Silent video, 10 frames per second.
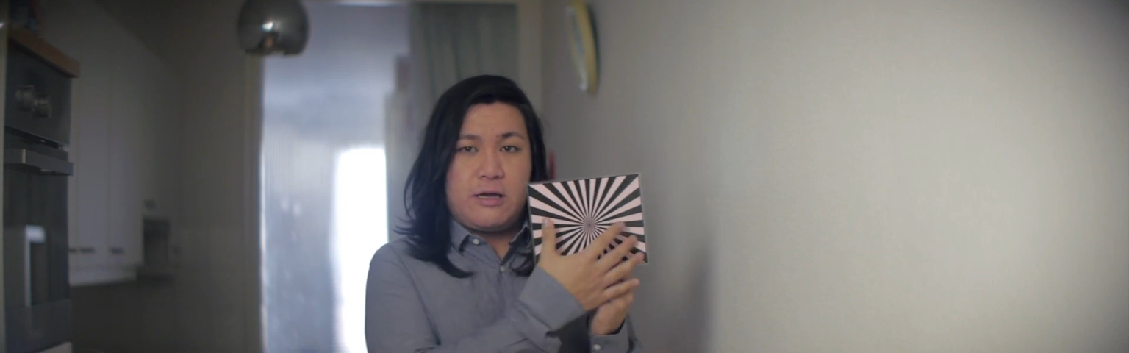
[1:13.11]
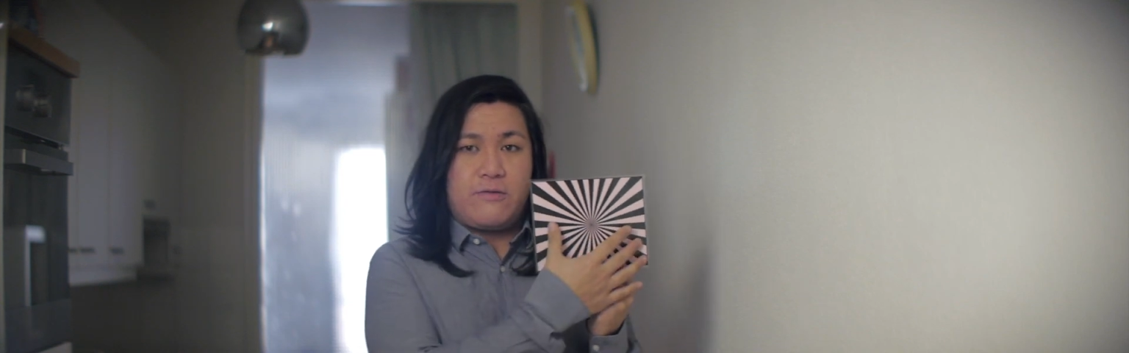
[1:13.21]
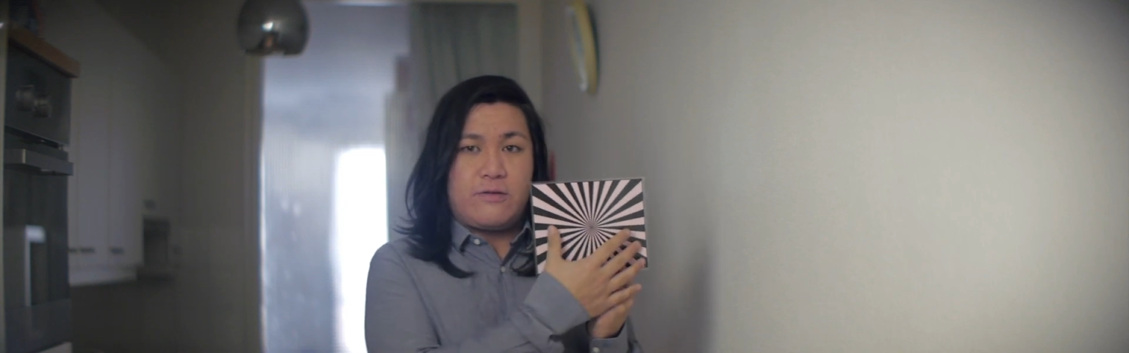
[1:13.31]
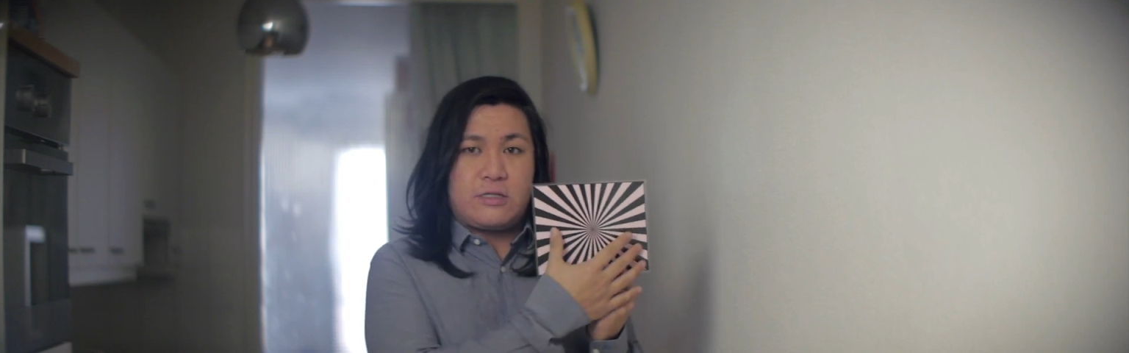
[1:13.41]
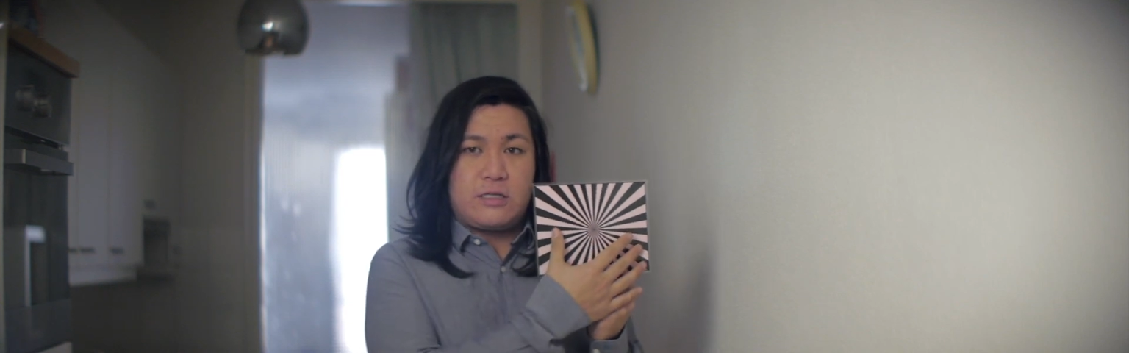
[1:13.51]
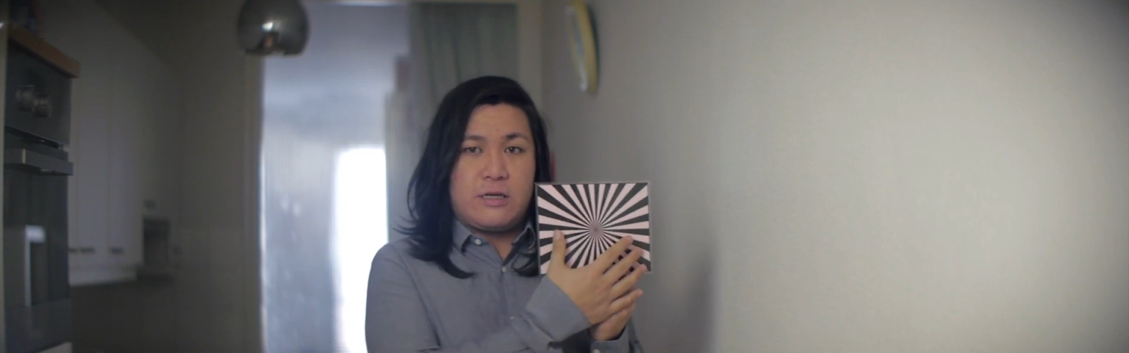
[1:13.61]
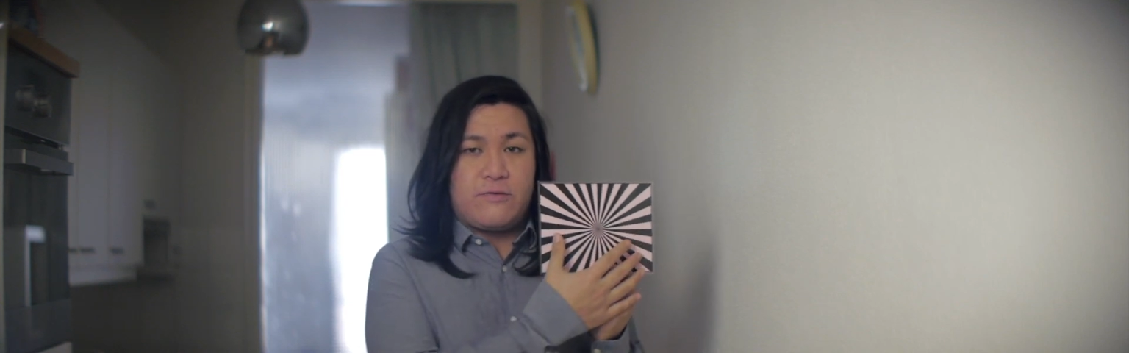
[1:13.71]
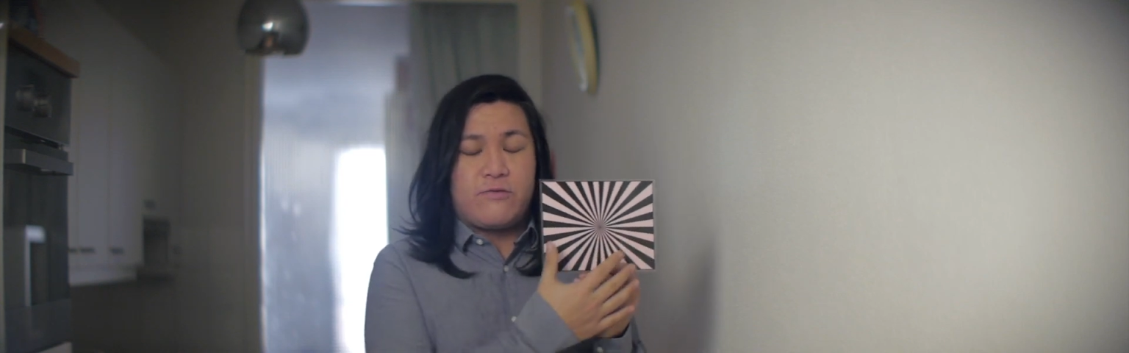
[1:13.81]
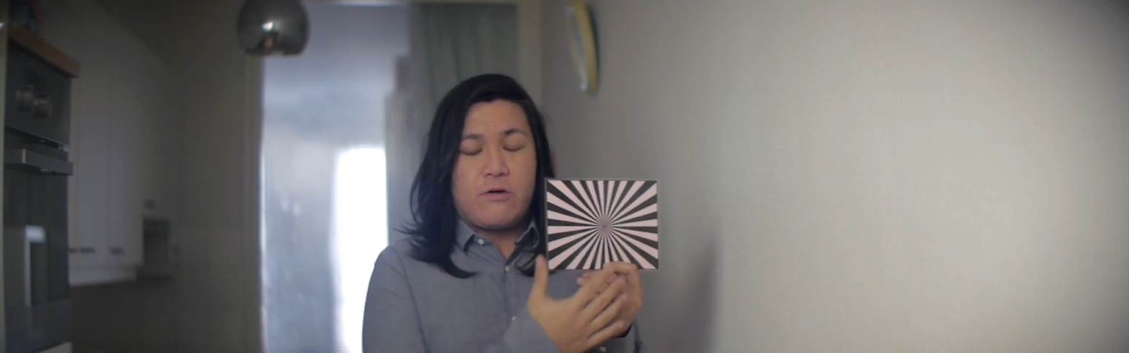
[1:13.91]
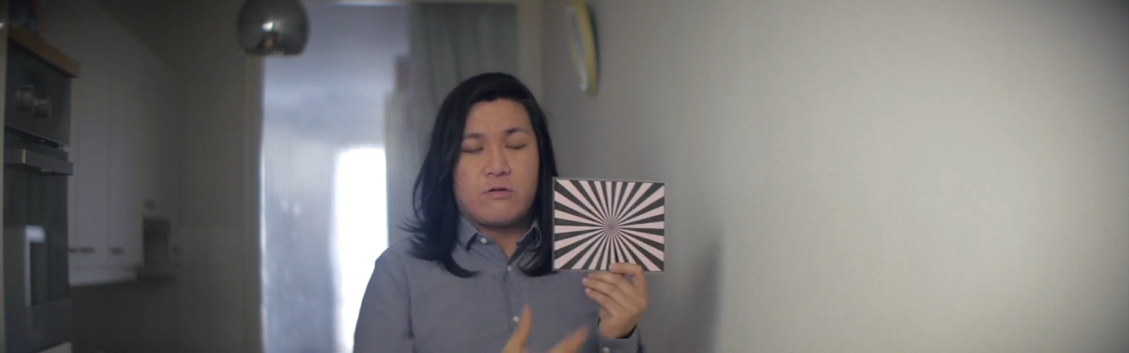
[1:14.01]
if it's
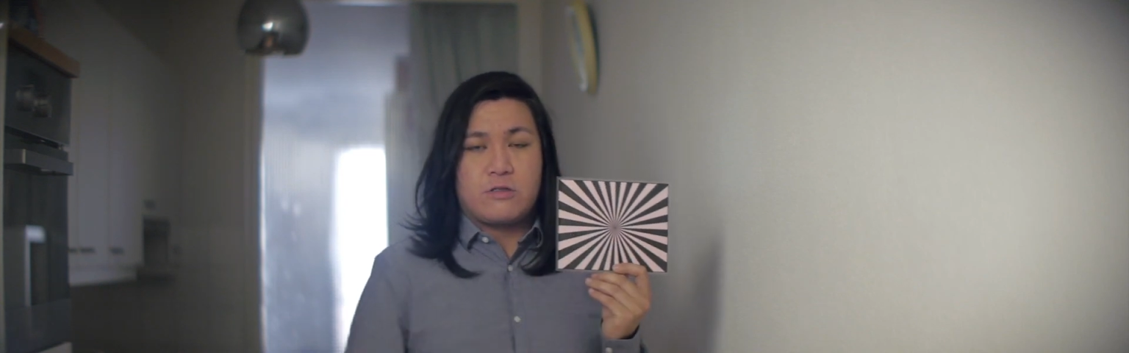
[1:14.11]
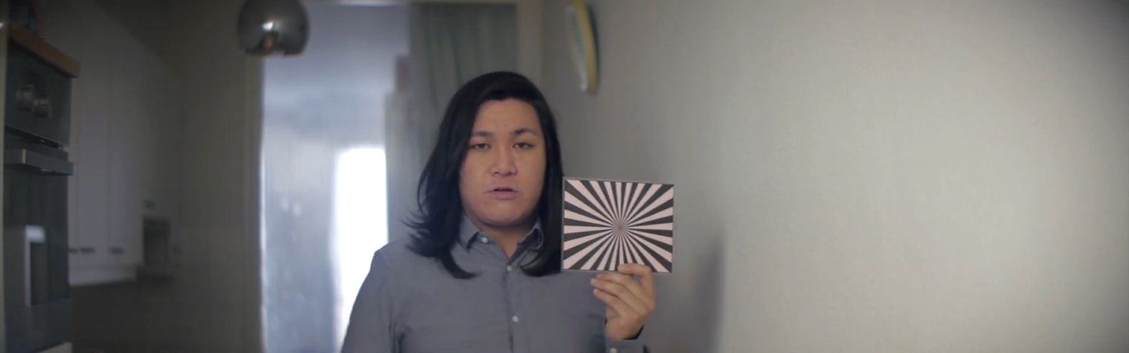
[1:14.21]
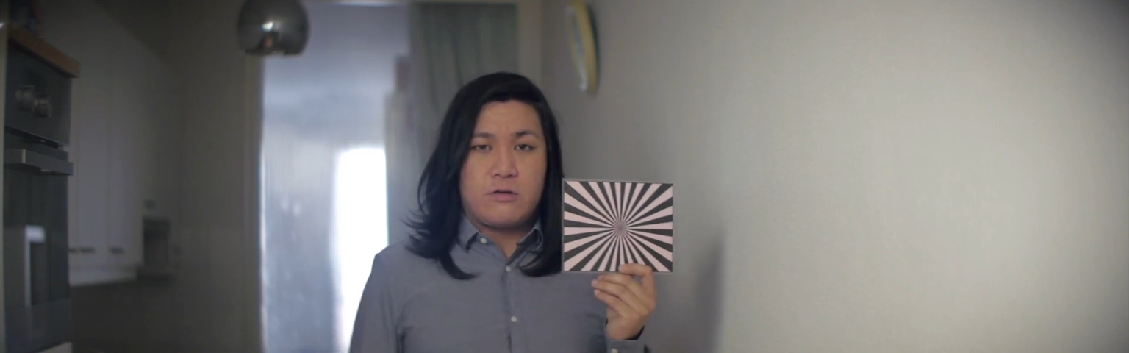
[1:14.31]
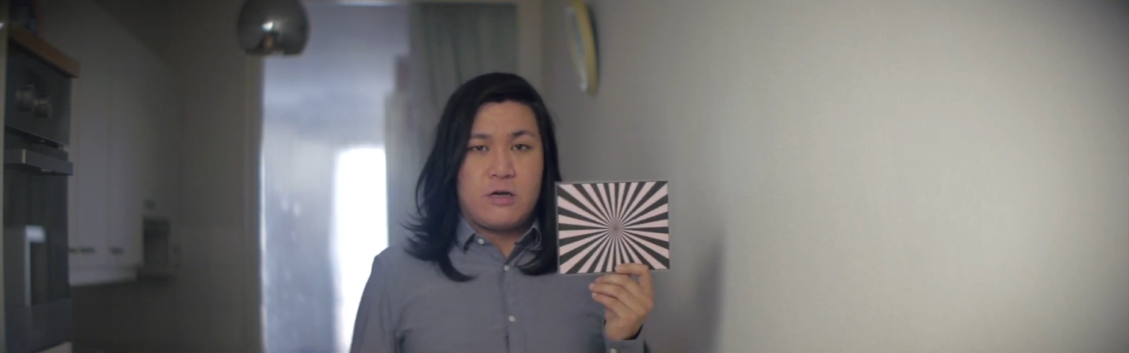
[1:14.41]
in focus or